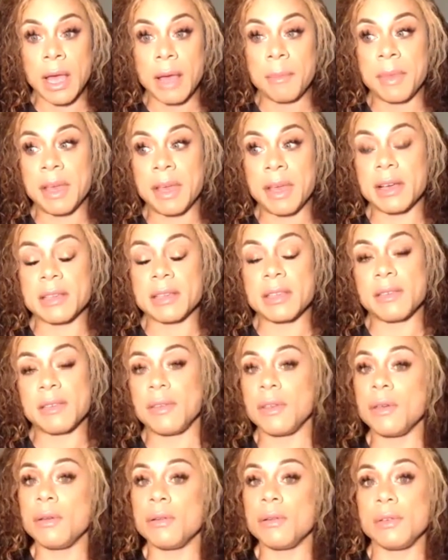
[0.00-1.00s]
because if
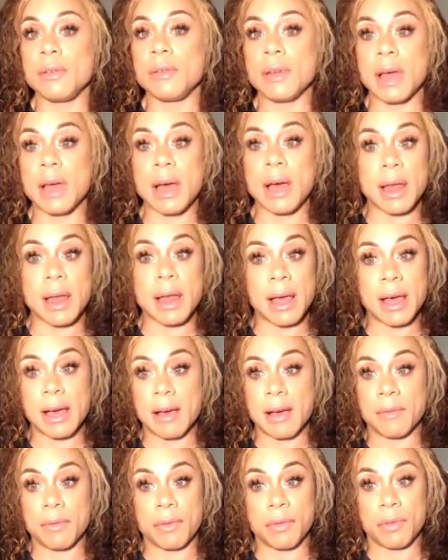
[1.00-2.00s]
you do not
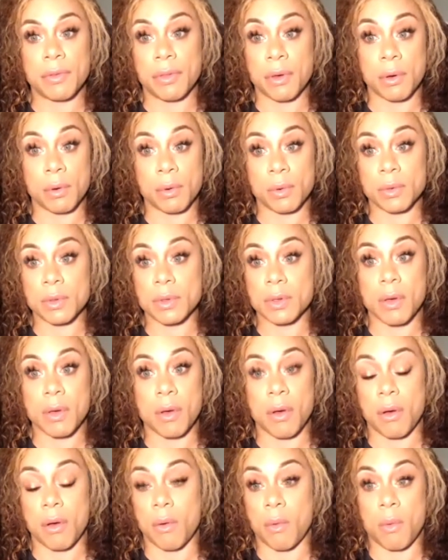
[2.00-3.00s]
have those
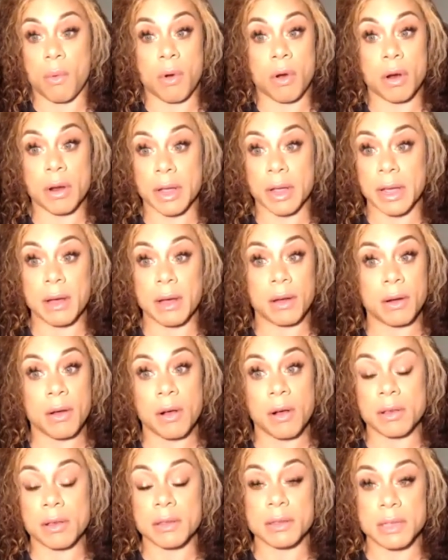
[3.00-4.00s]
working on
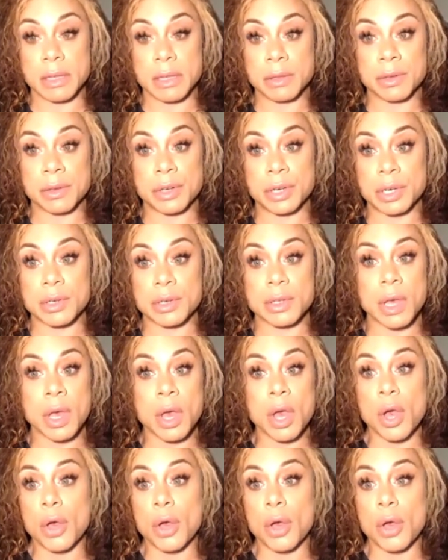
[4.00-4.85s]
all cylinders,